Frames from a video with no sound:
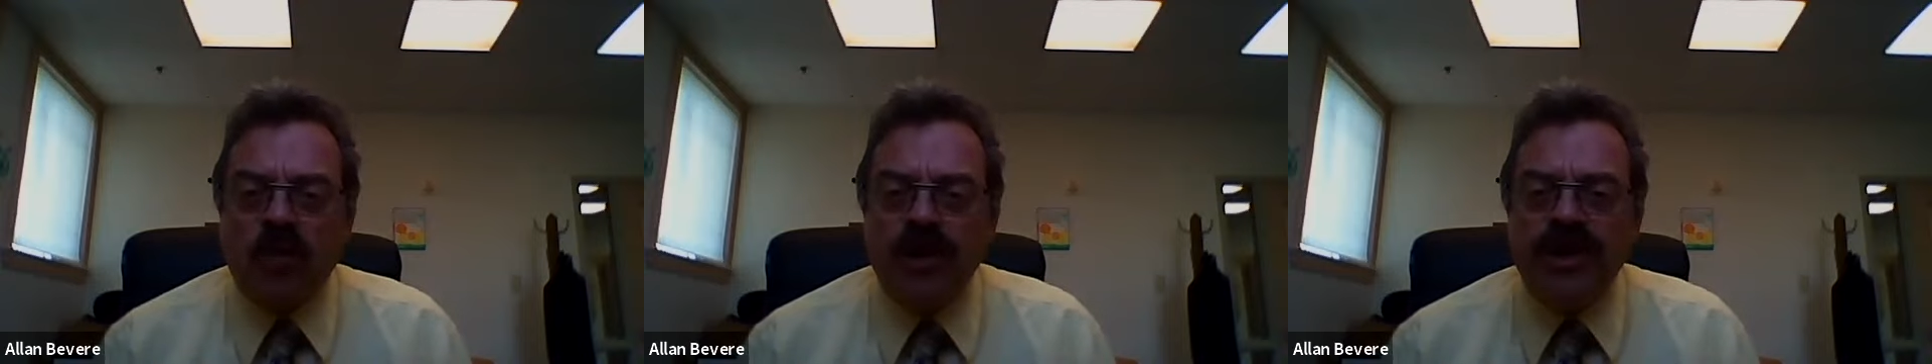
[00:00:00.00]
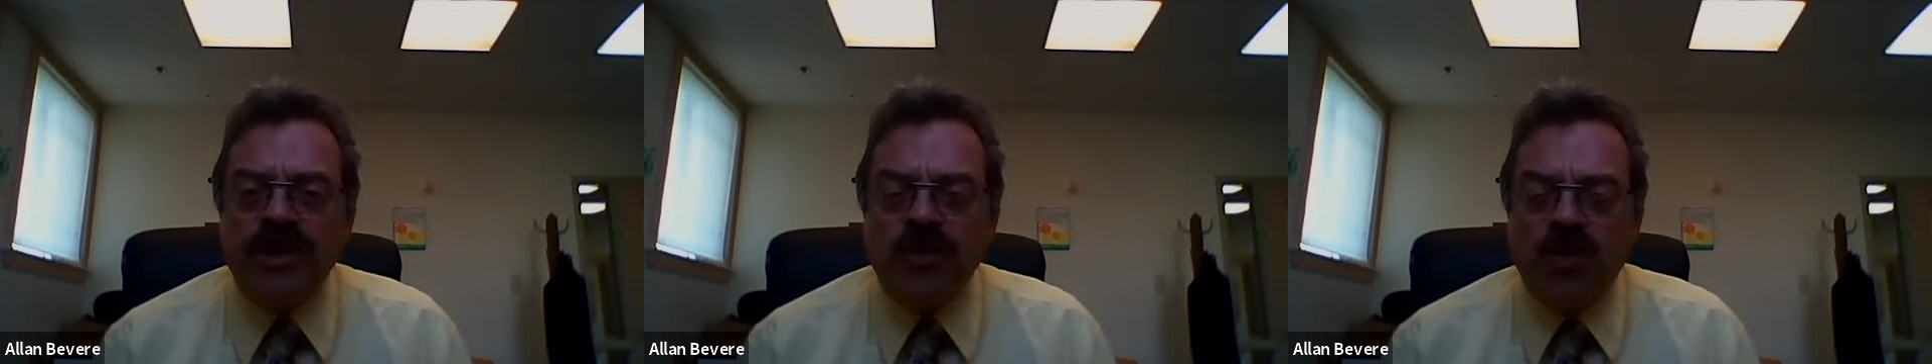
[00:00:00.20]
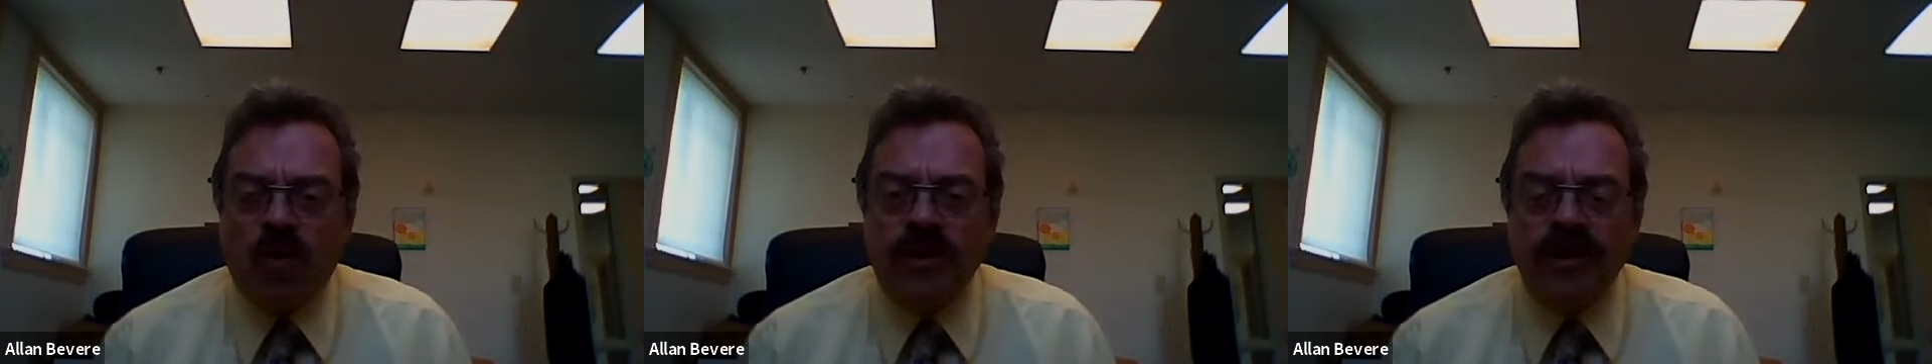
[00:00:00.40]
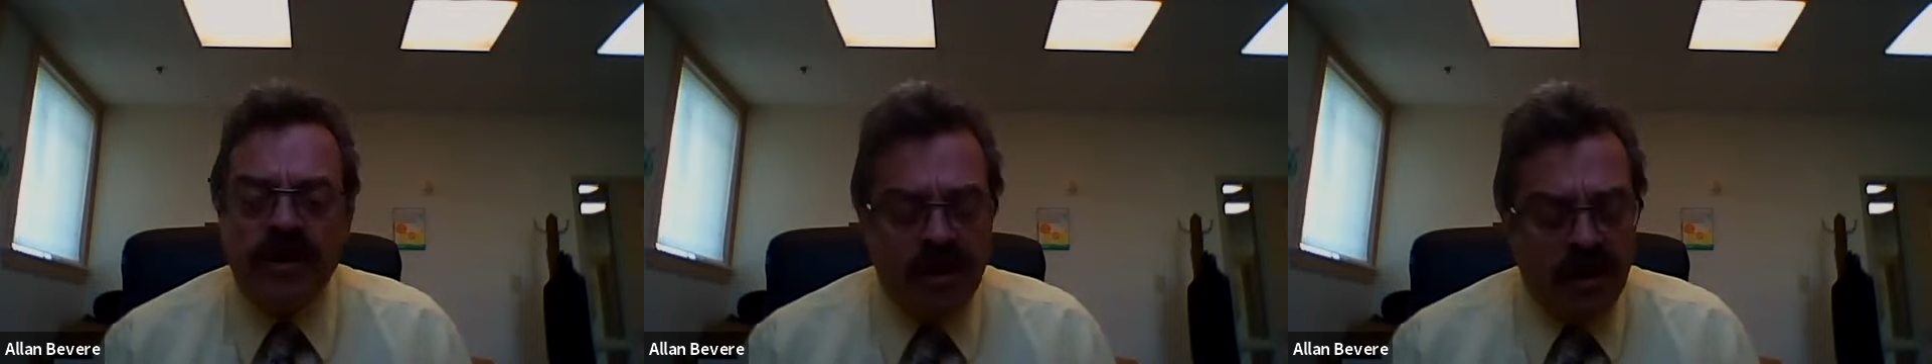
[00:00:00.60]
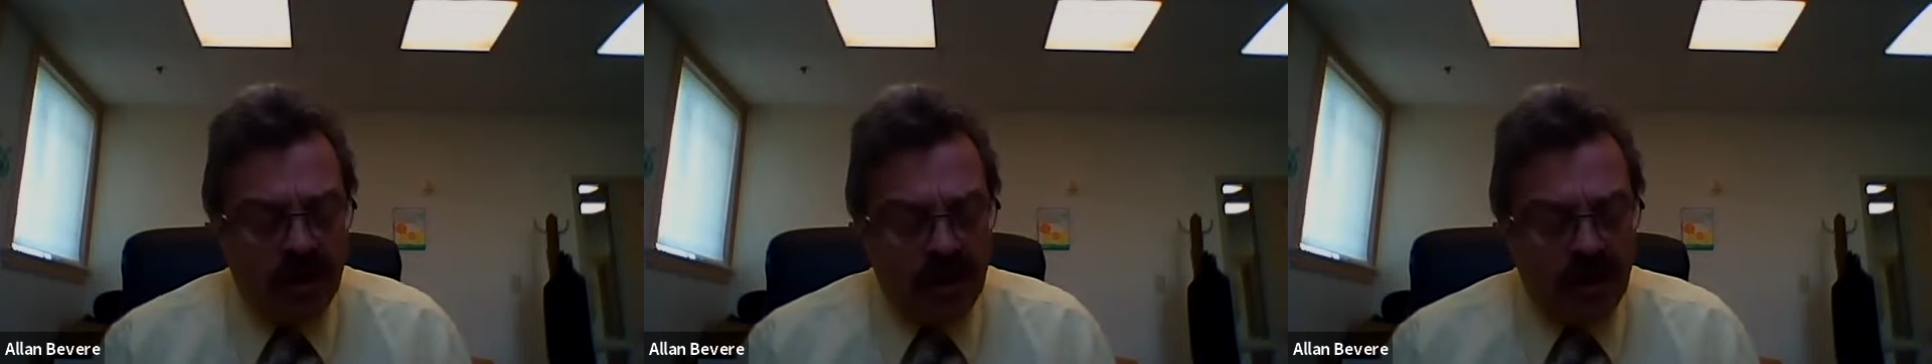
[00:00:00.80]

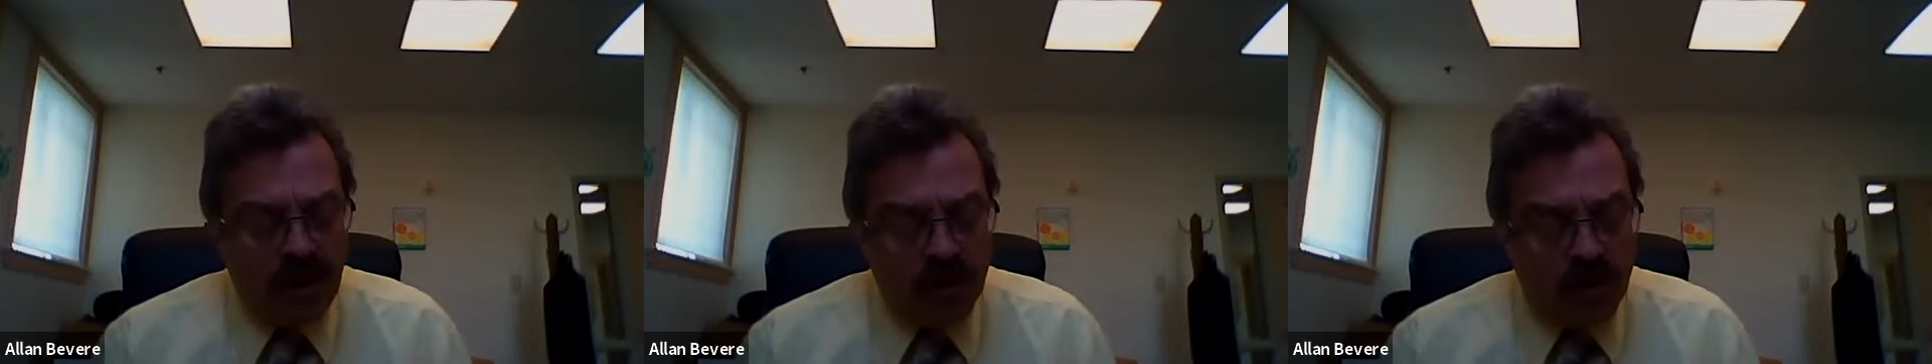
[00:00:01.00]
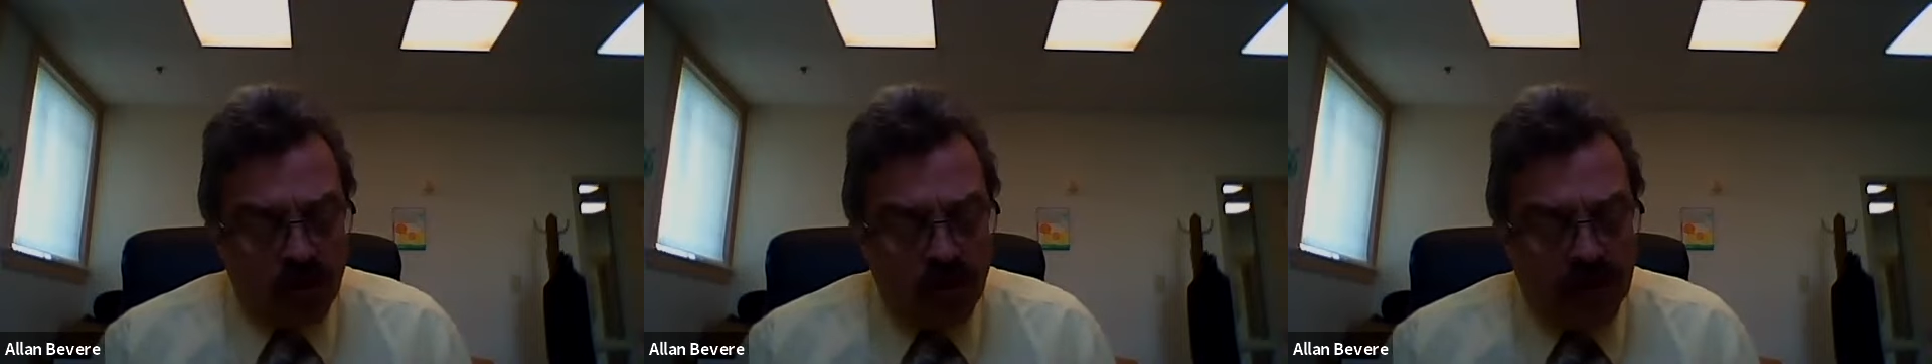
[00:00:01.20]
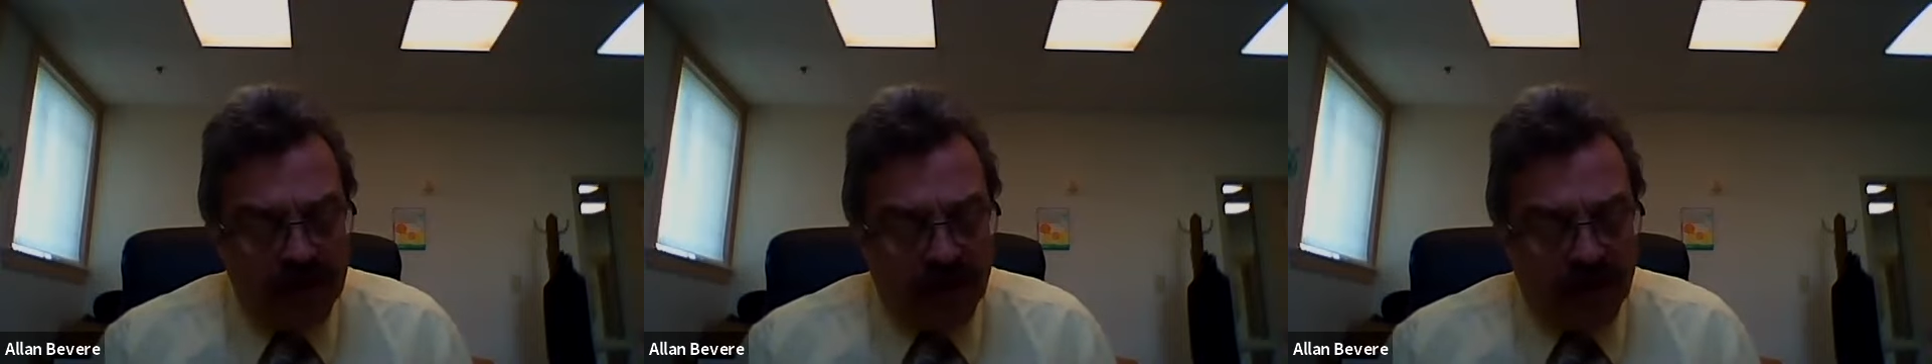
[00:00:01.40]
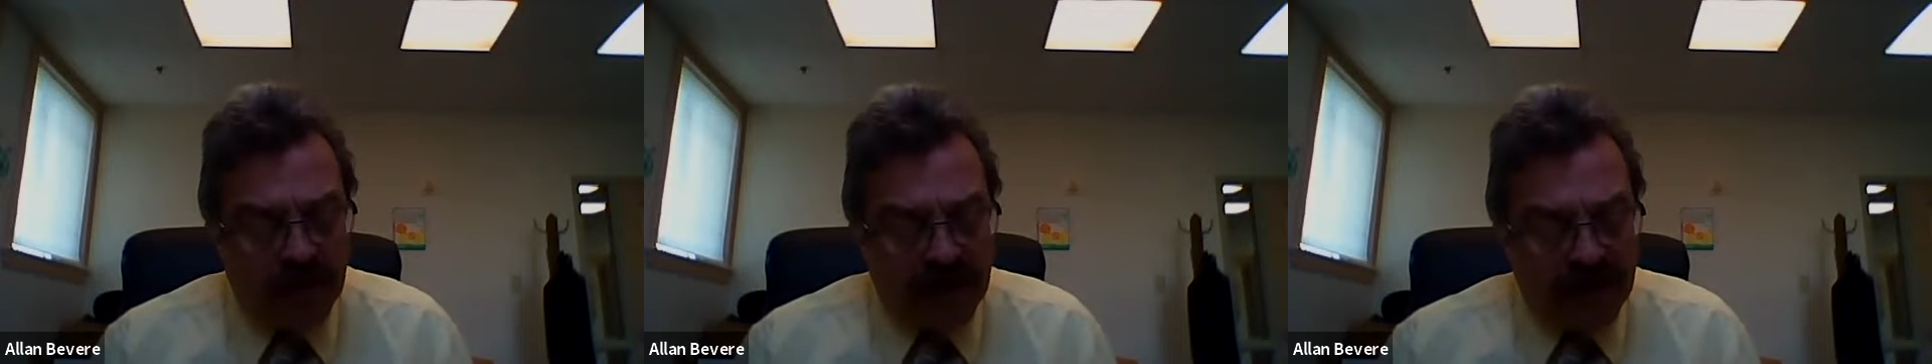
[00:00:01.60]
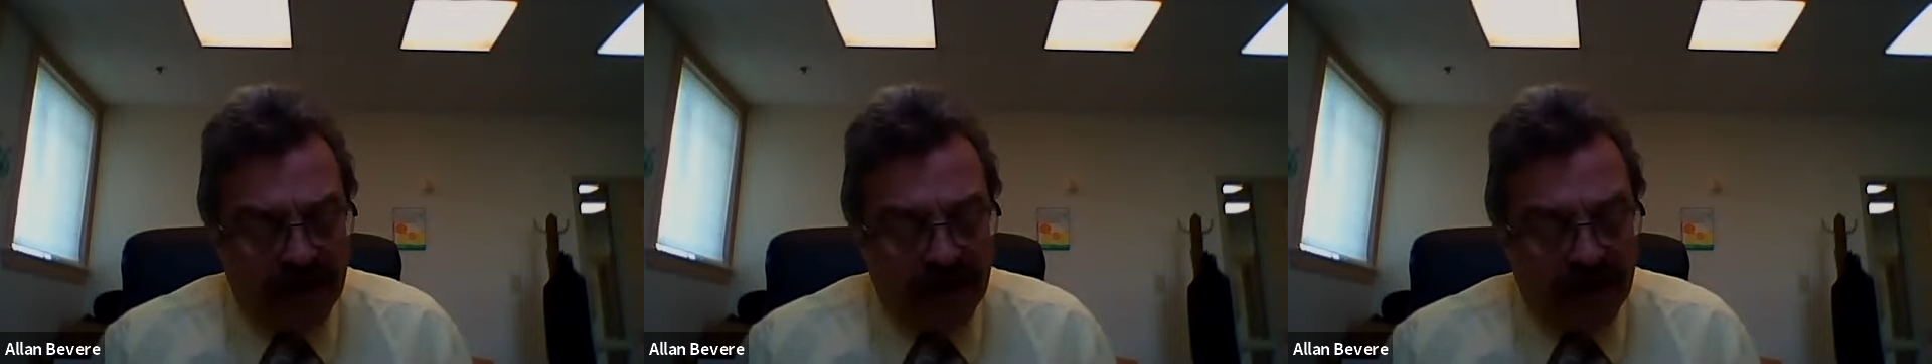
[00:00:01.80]
resorted to
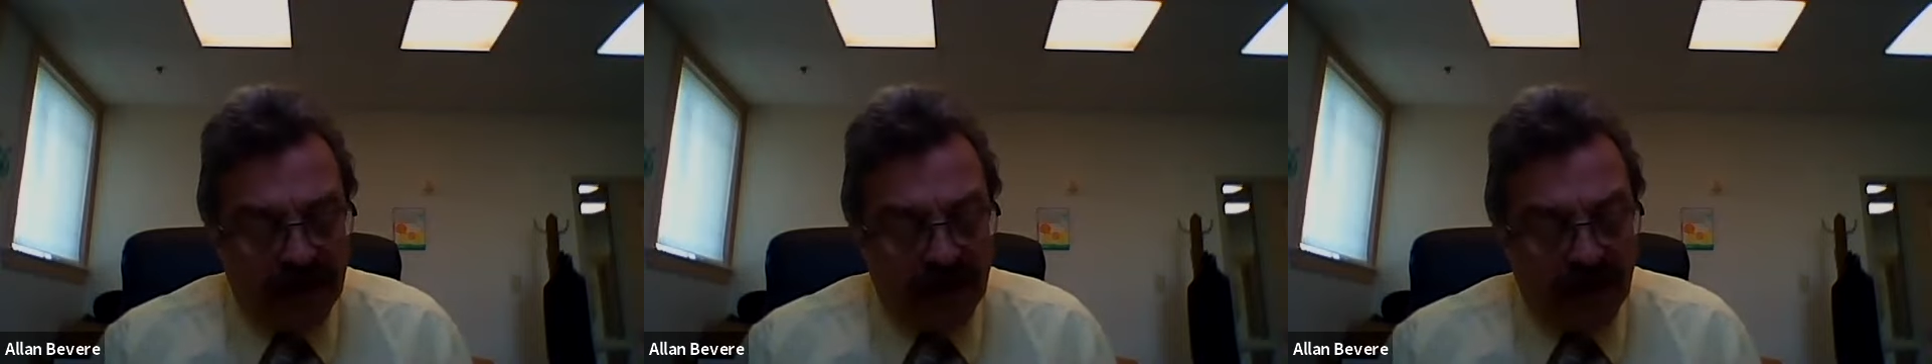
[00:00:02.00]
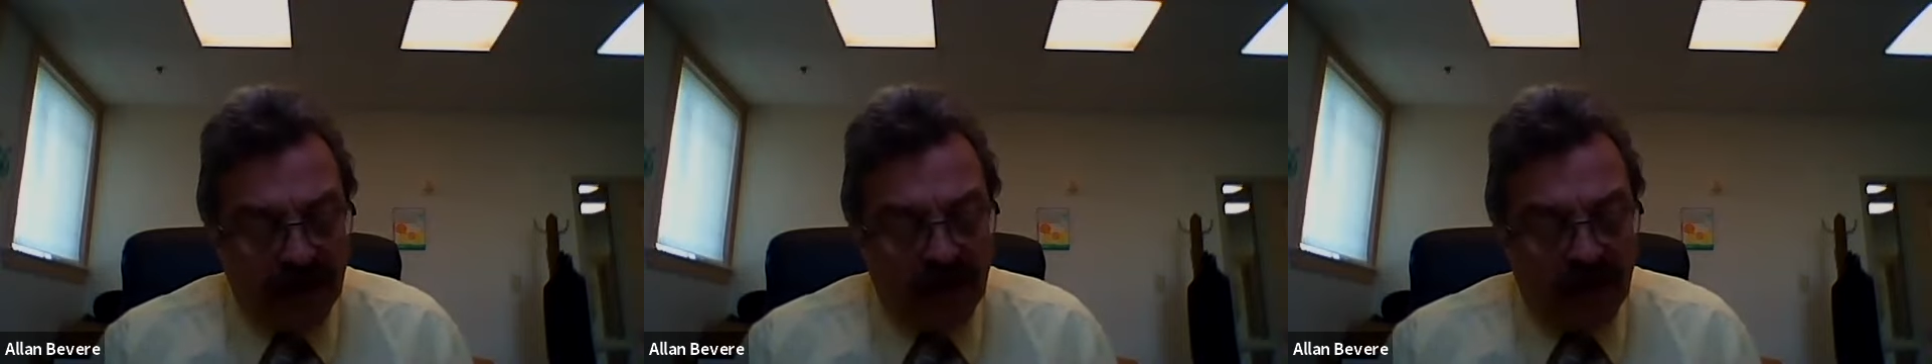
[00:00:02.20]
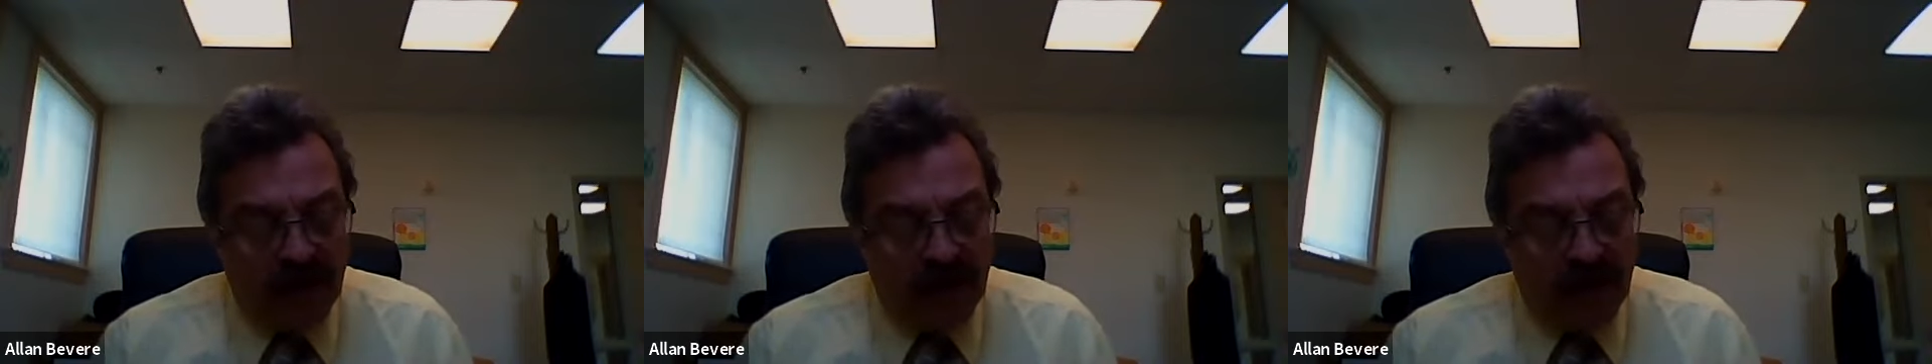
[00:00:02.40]
enslaving